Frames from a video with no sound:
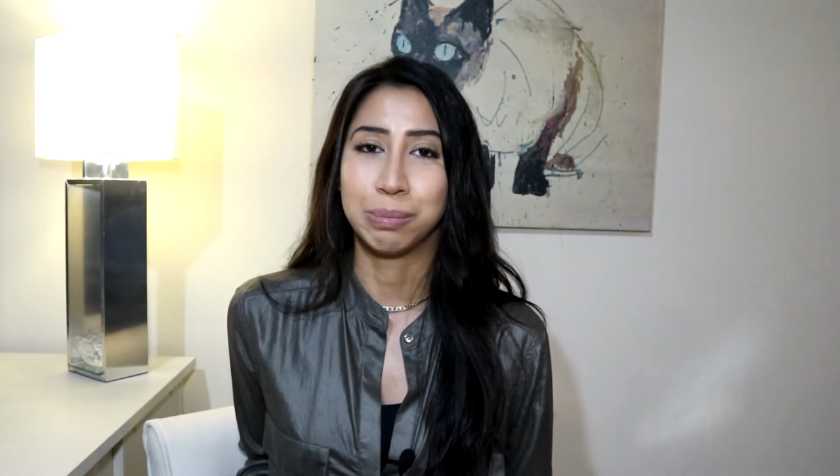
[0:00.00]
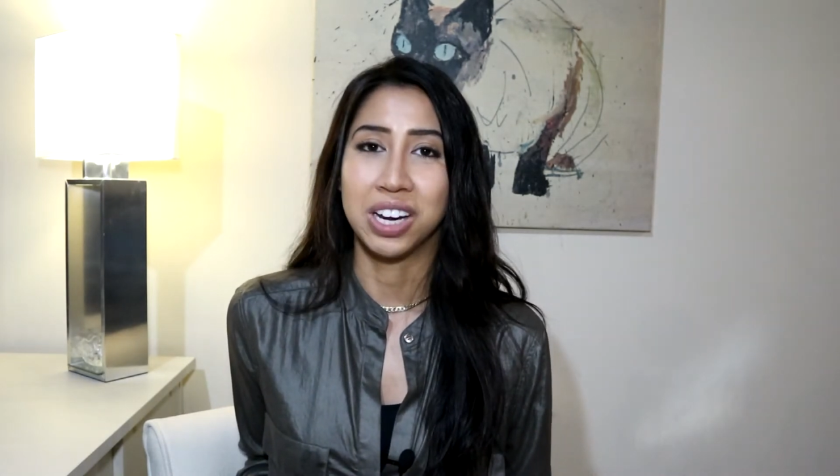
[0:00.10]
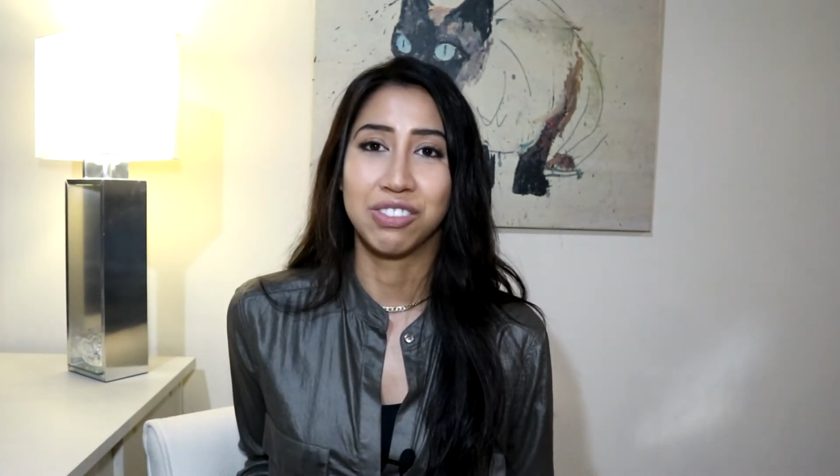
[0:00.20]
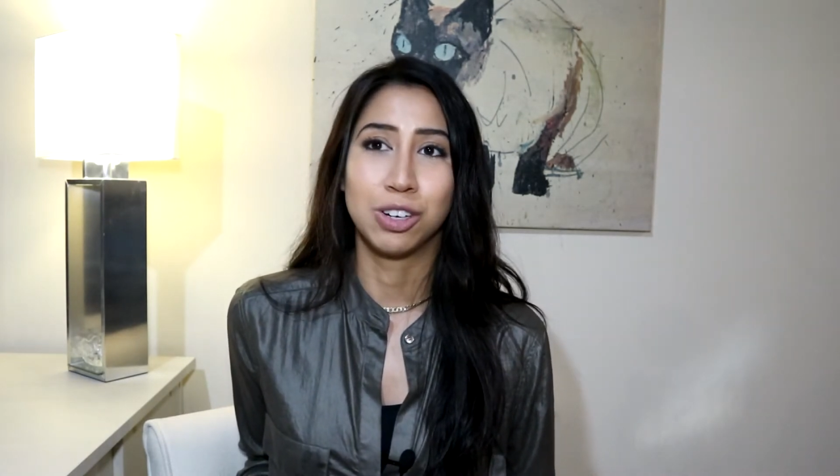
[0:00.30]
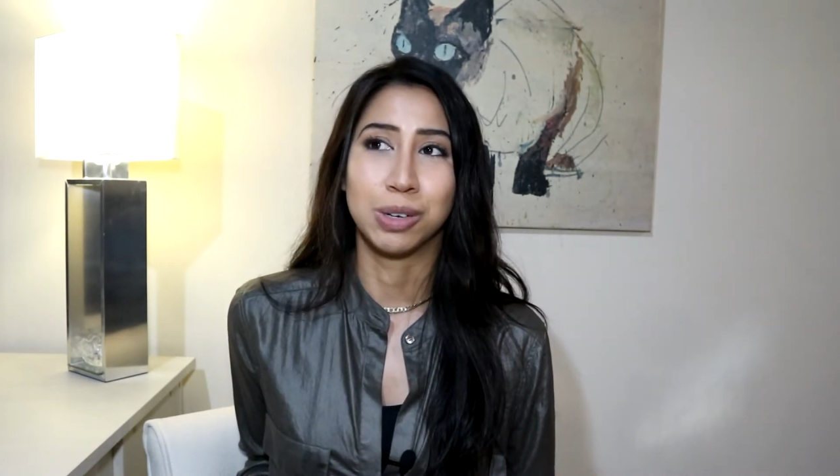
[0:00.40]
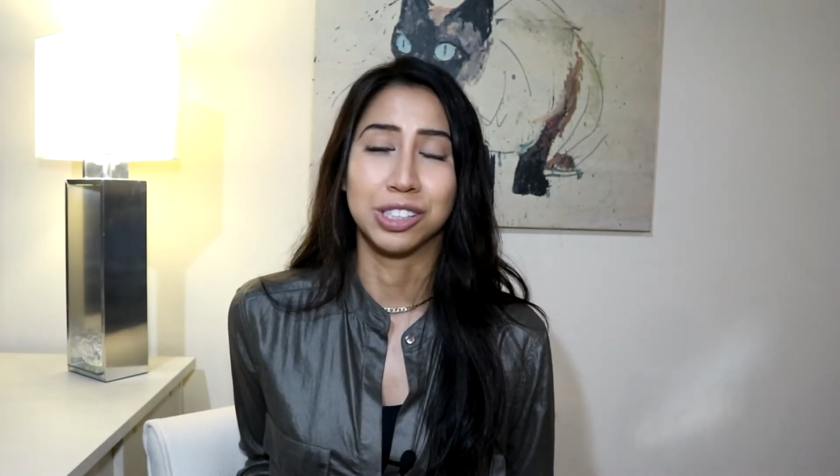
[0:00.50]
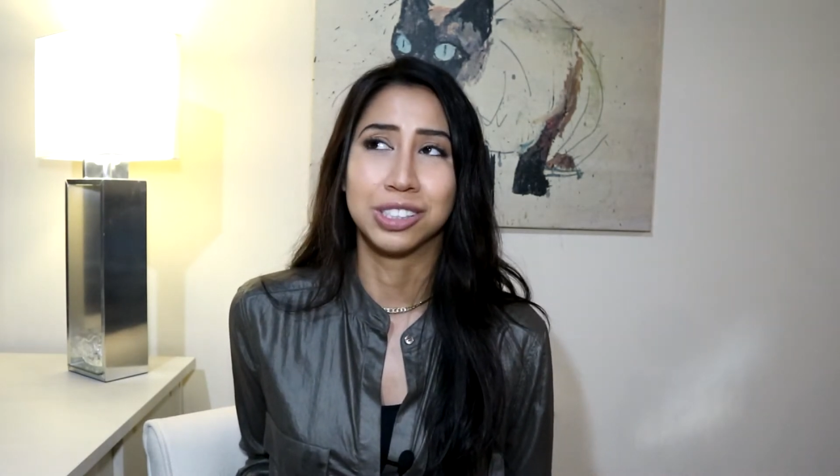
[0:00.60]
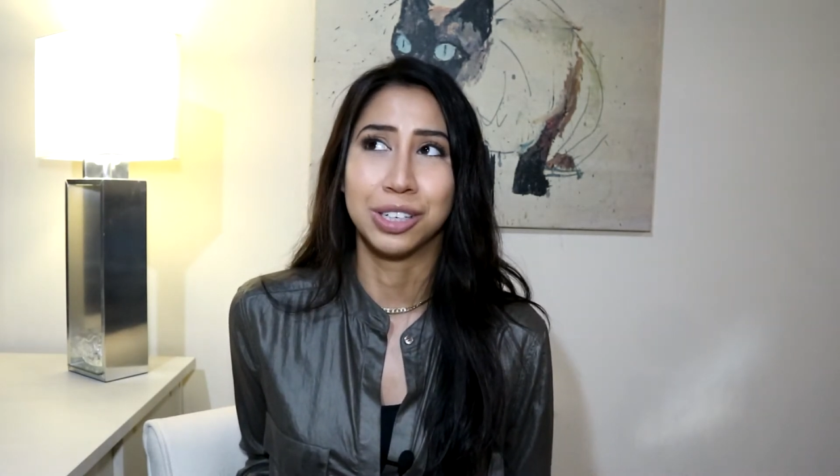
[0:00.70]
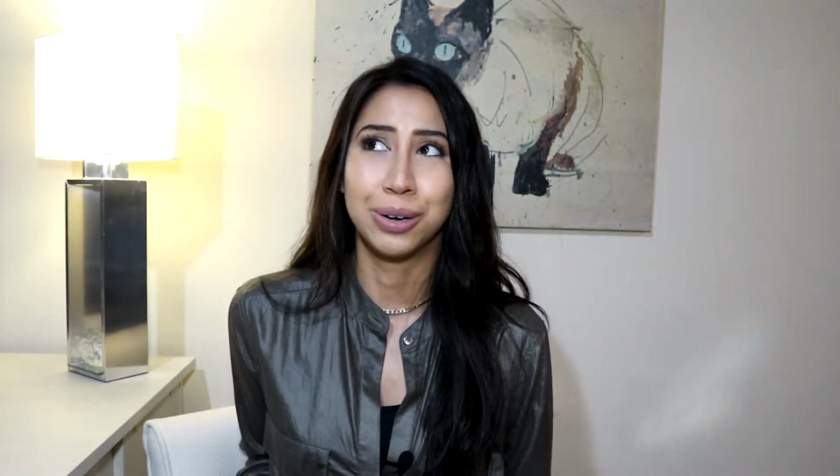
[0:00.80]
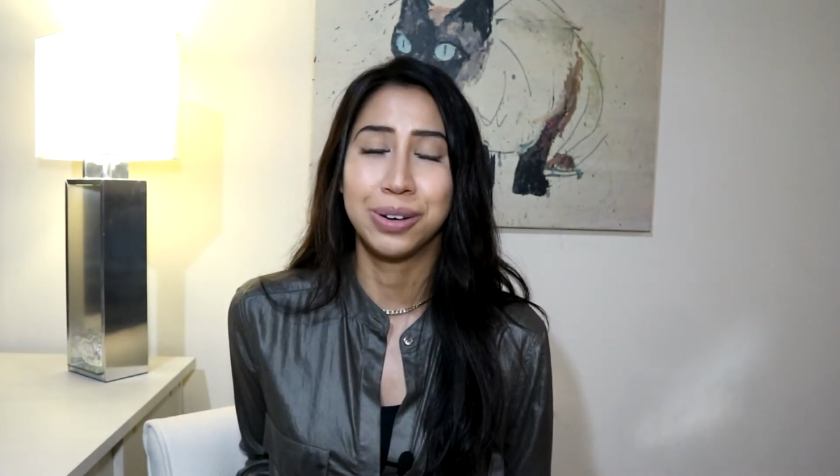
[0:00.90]
many of whom are
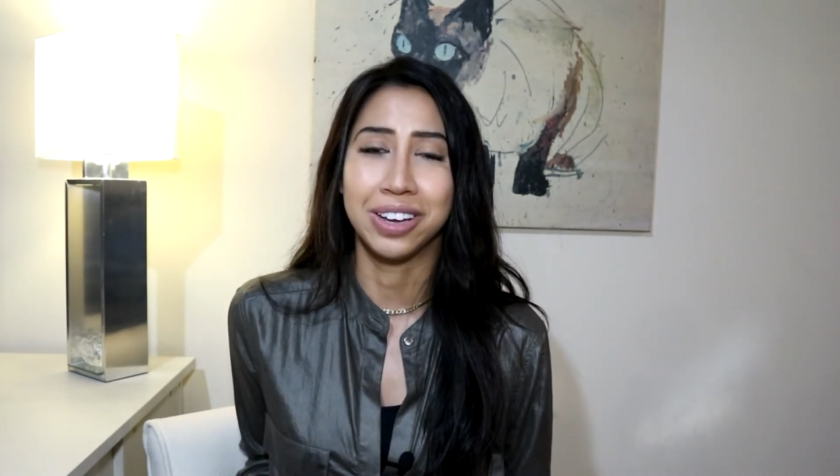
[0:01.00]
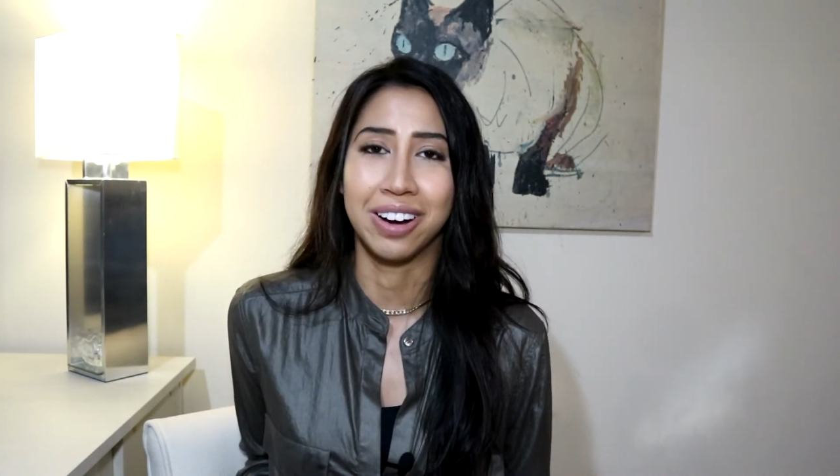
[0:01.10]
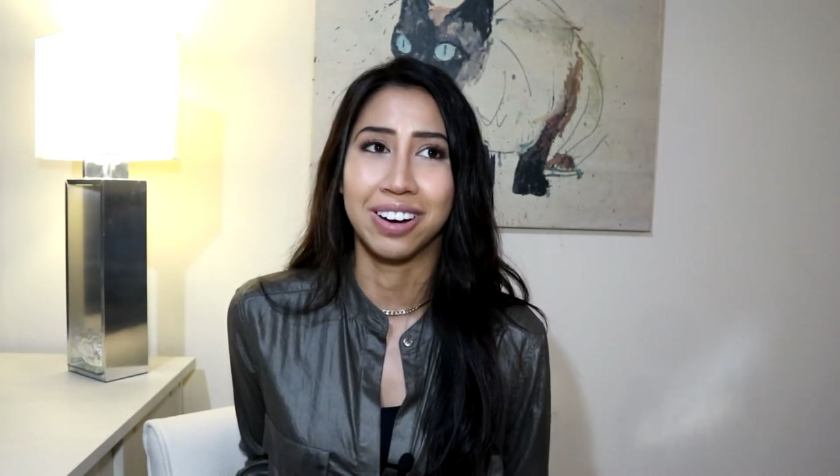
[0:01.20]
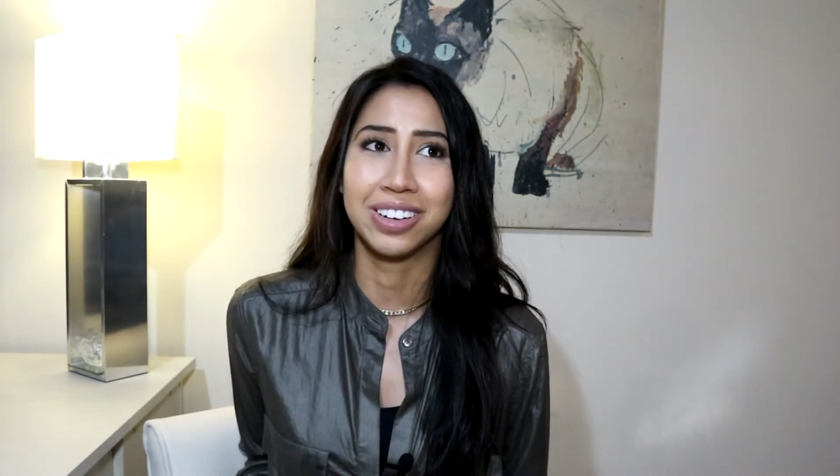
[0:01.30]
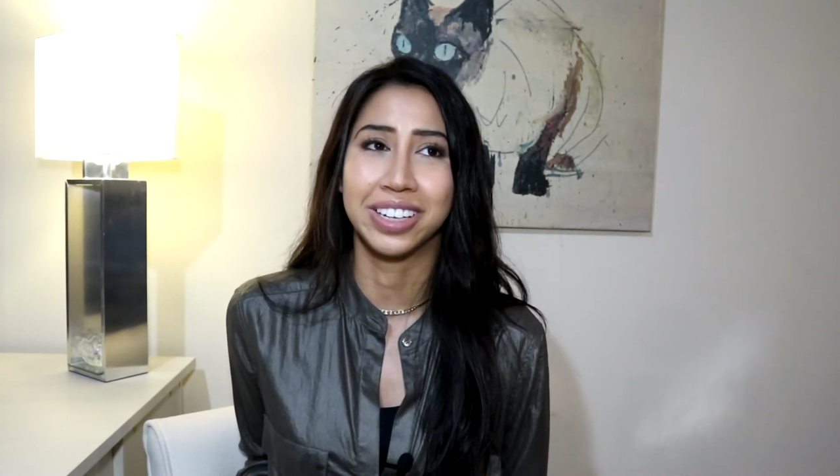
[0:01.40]
so young,